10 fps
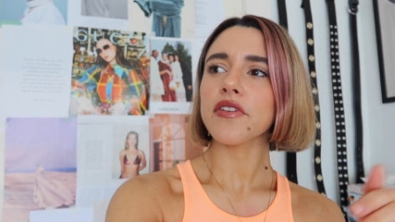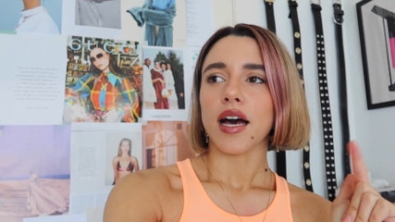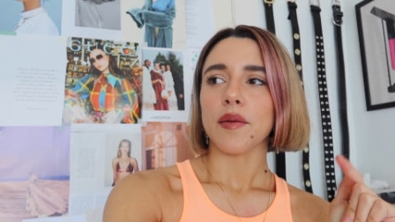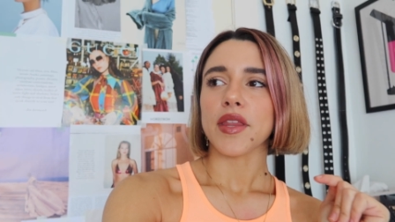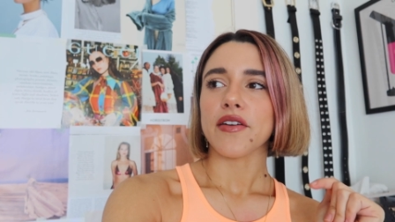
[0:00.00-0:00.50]

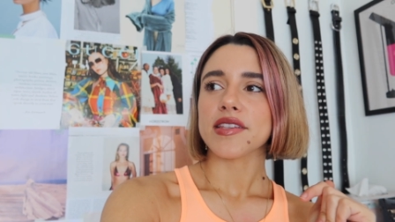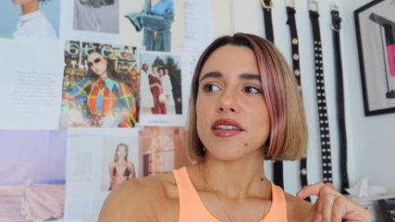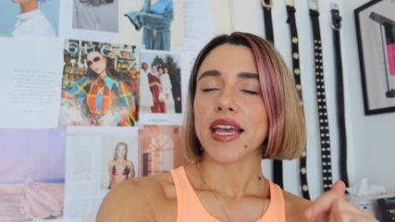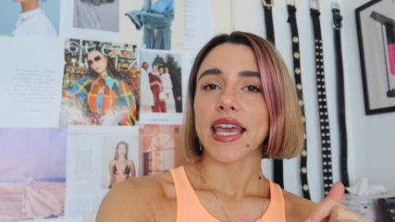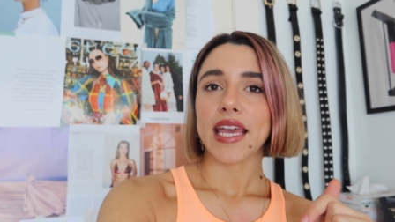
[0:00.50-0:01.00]
There is an
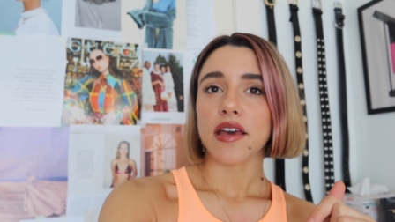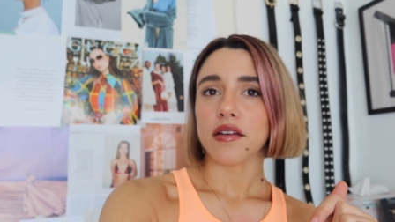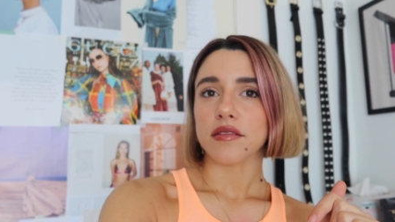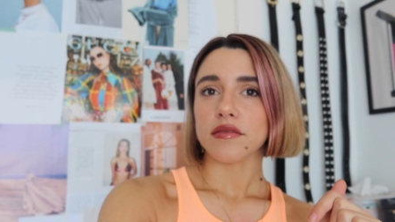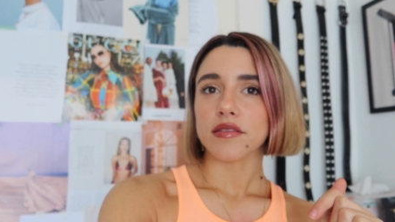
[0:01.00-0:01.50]

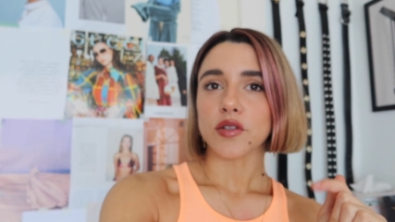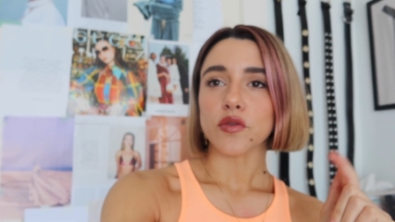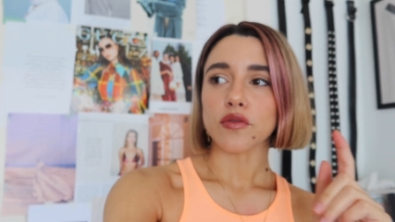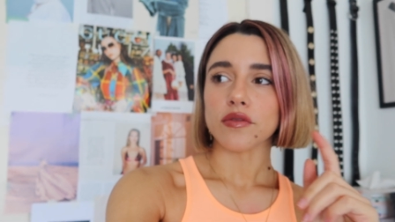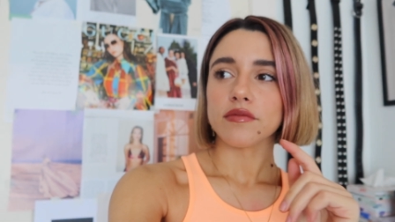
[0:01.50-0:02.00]
IKEA
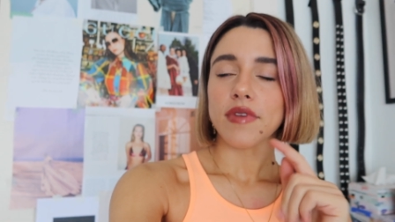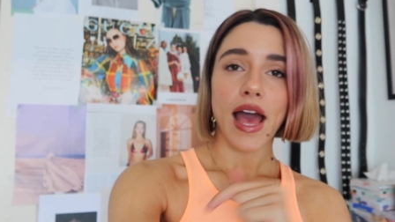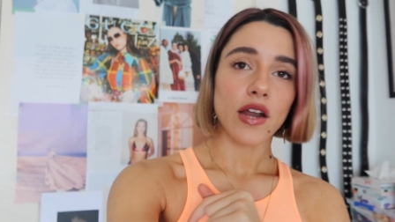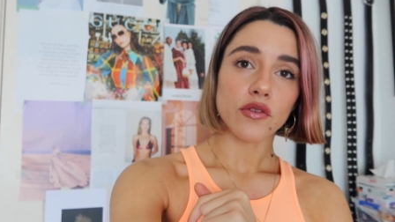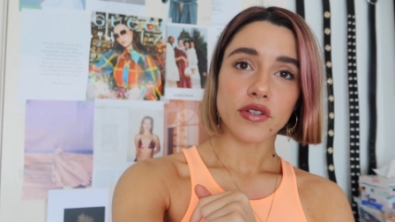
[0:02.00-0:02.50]
little
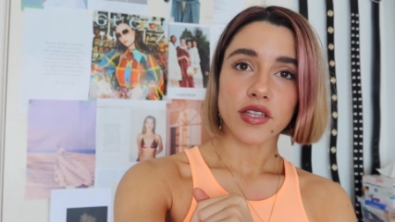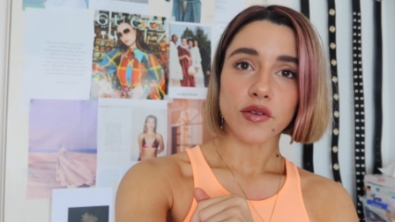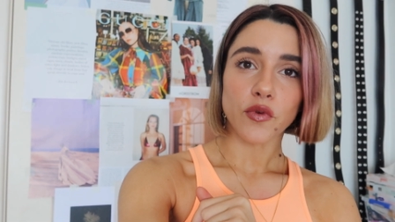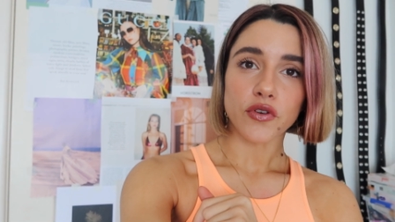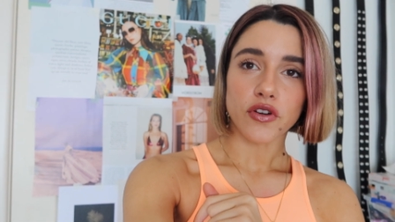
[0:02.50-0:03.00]
add-on to the
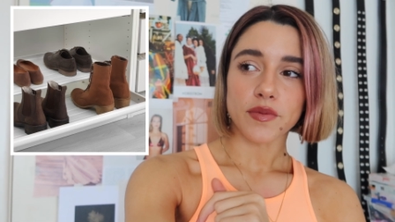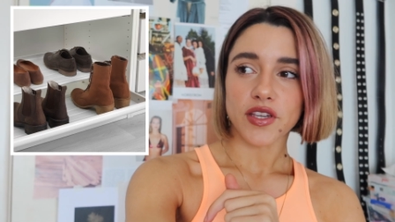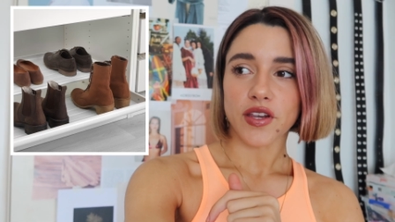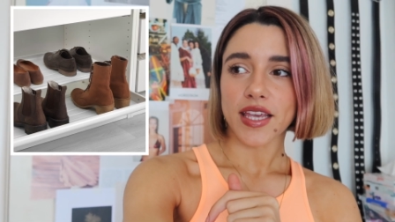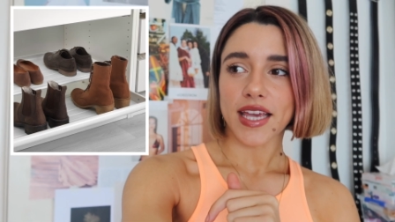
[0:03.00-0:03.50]
wardrobes that
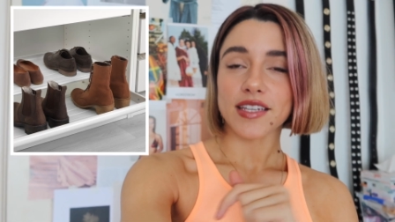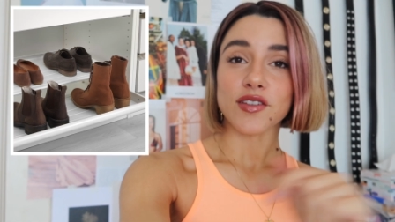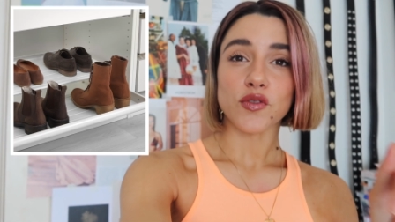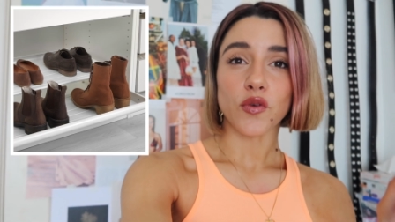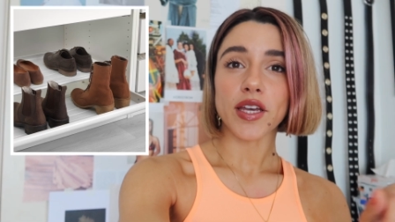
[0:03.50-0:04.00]
you can get to
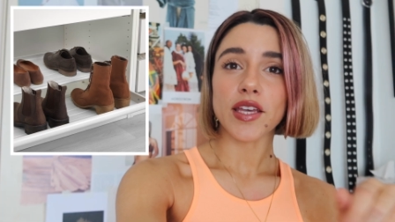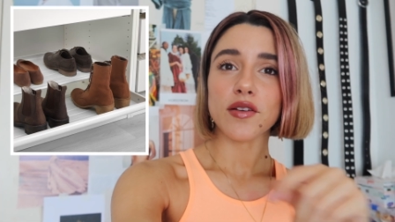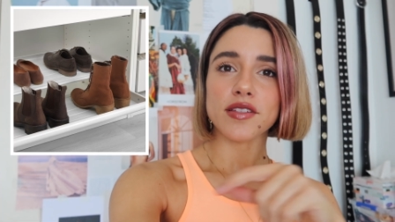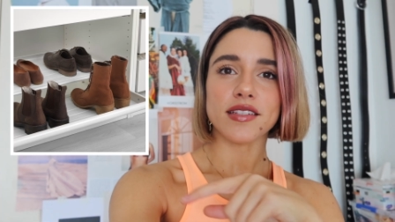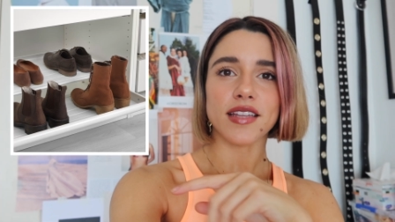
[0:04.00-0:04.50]
store
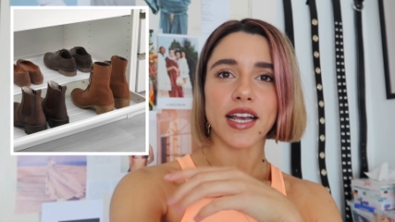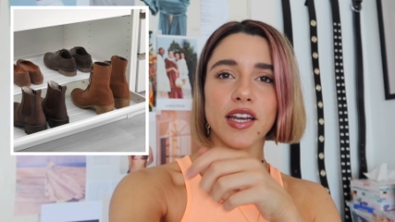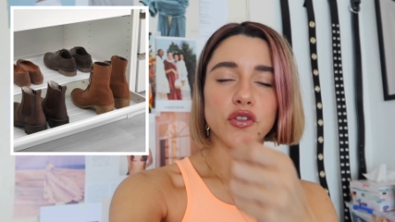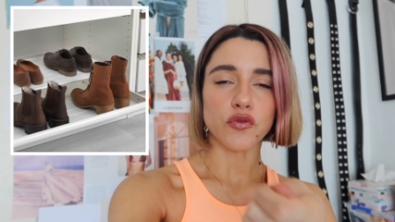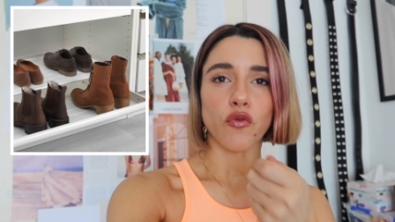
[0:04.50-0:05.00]
heels. There's like
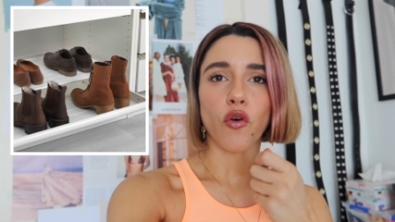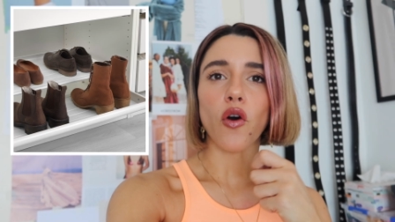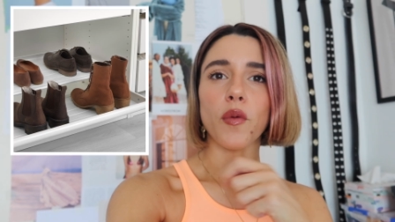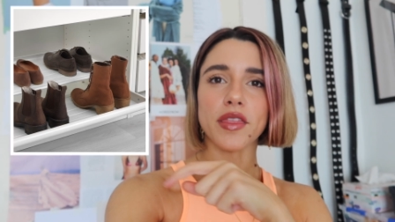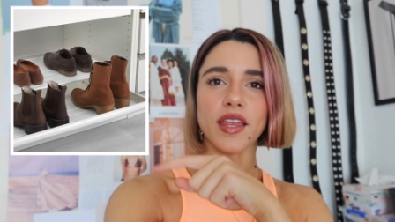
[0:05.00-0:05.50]
a
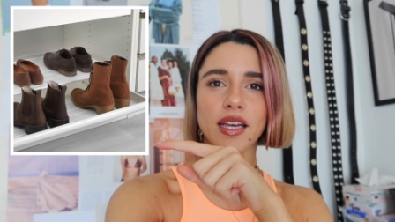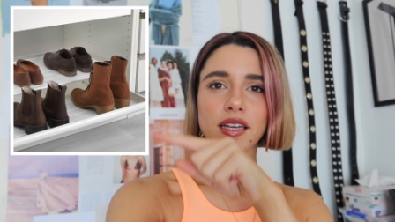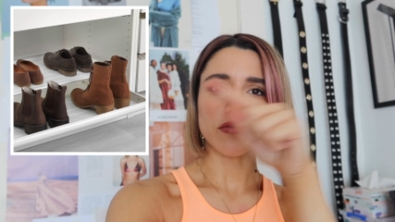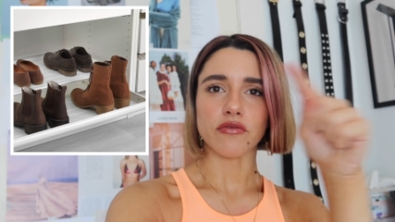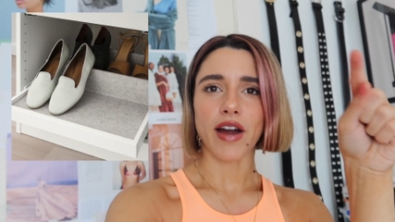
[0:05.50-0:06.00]
drawer with like
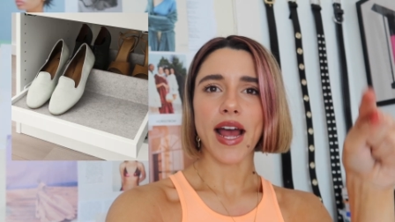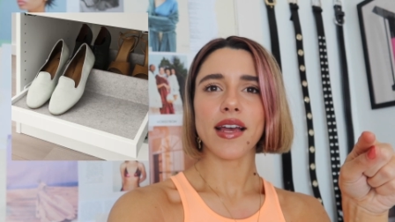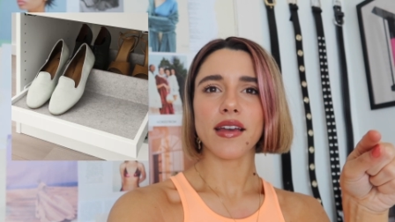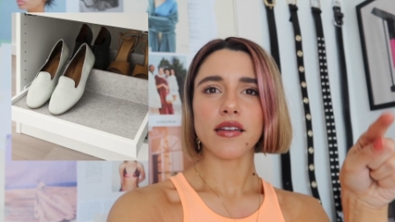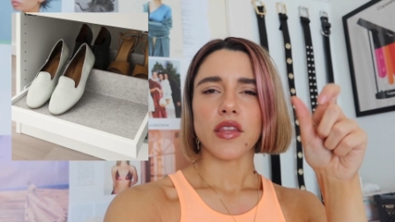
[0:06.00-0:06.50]
a
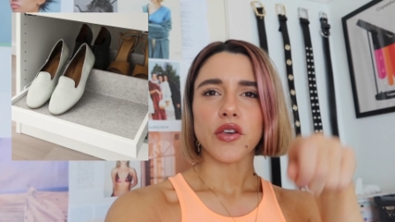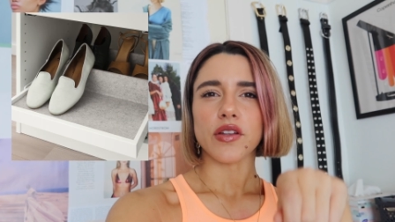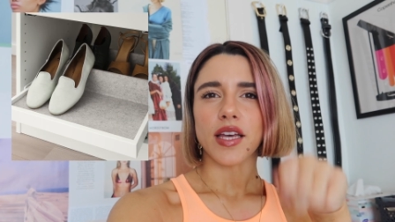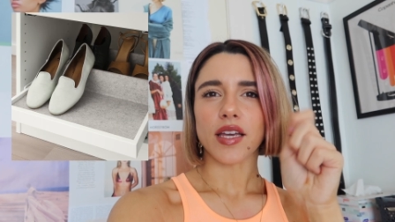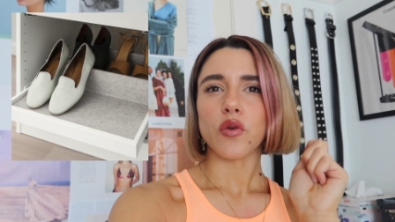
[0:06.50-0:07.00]
rack that you
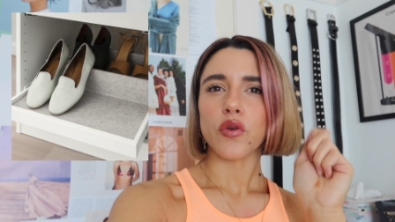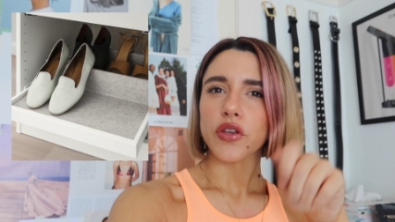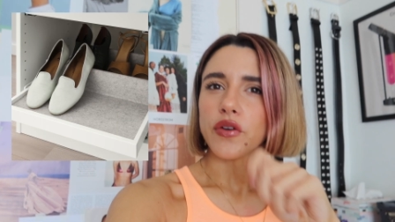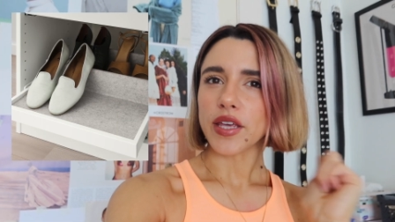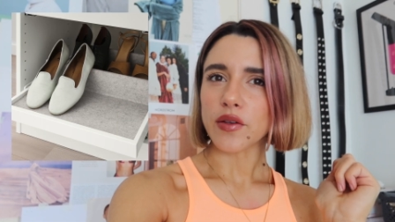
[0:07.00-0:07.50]
can like hook
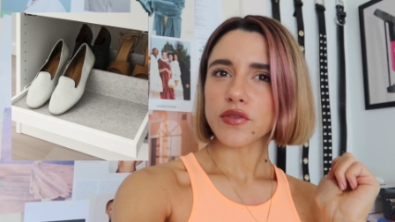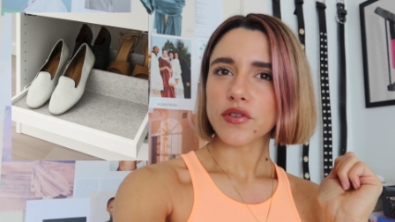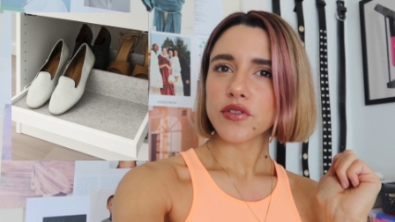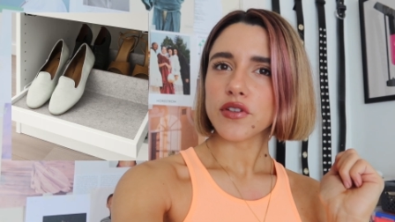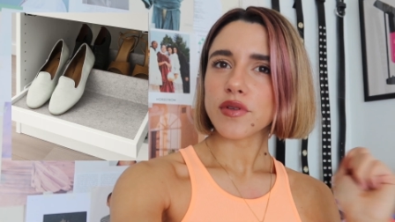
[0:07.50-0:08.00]
your heels
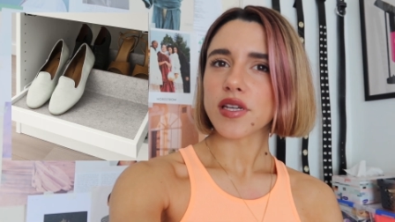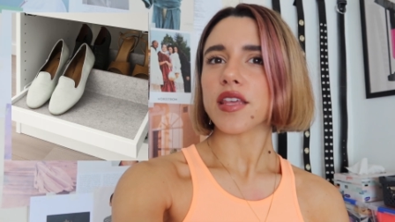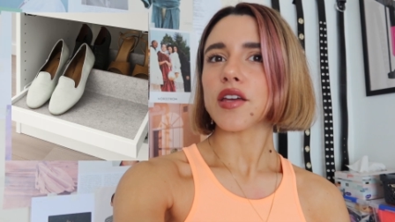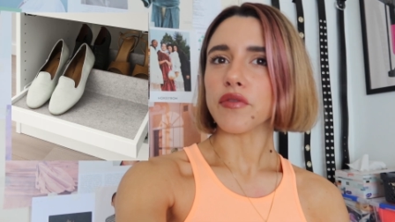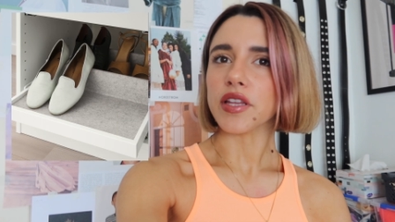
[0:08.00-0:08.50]
onto, which I
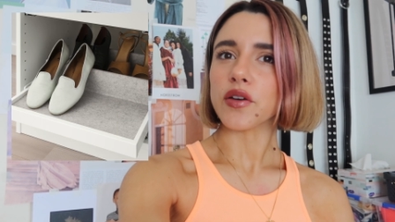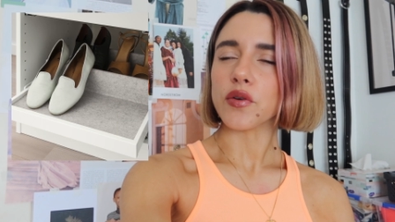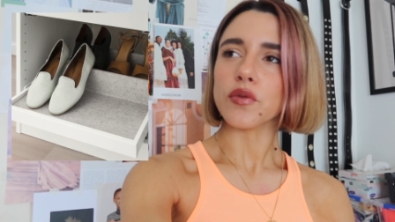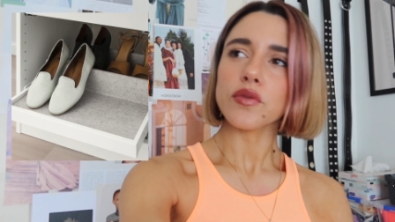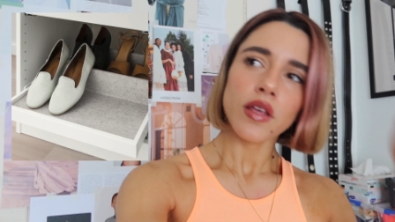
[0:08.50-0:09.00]
think are really
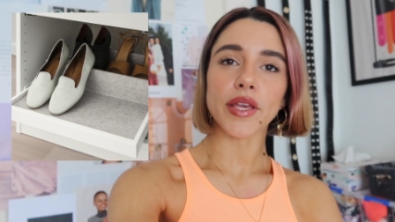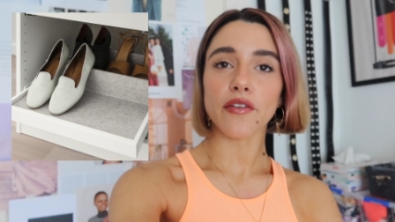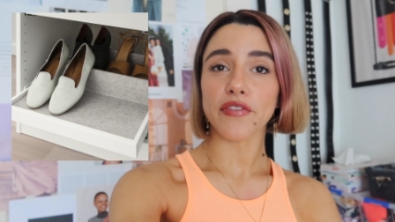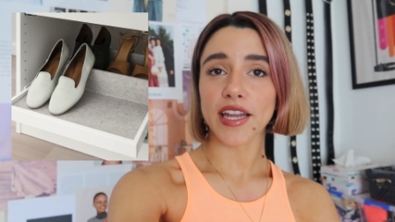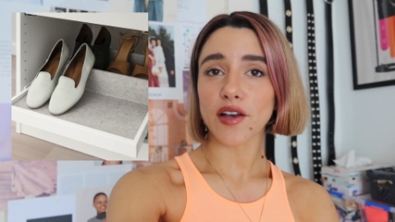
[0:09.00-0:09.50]
cool. But yeah,
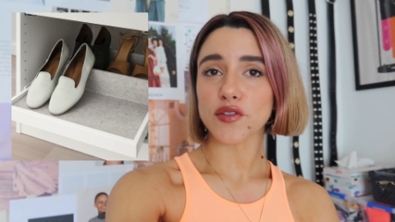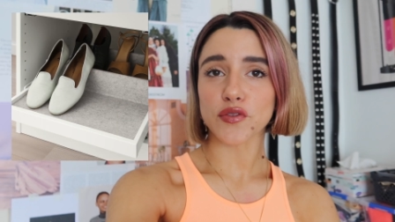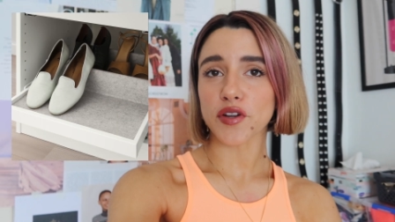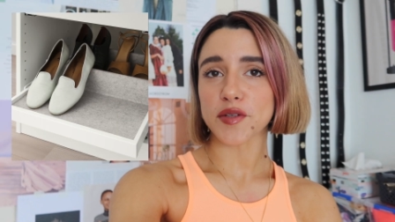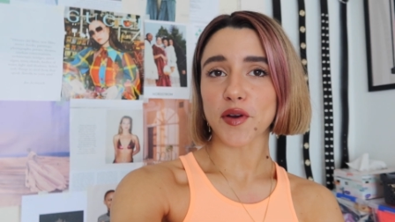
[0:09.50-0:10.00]
for now,
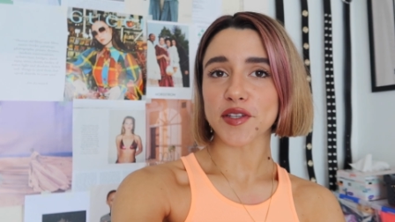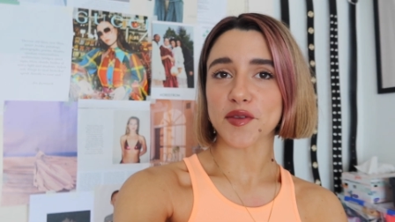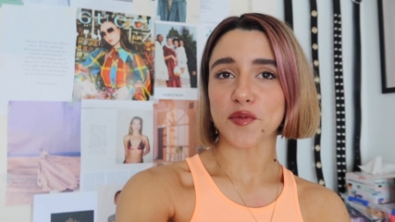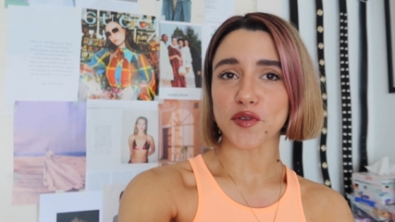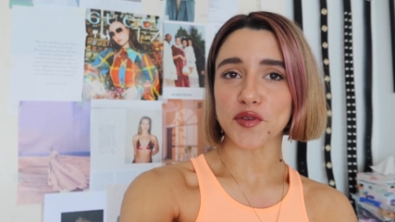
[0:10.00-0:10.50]
storage
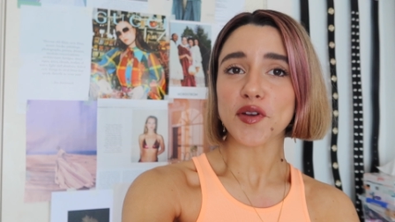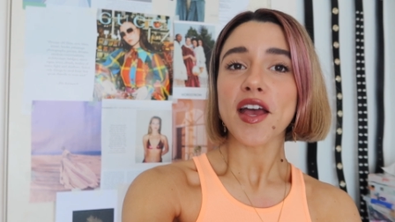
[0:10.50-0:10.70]
boxes will do.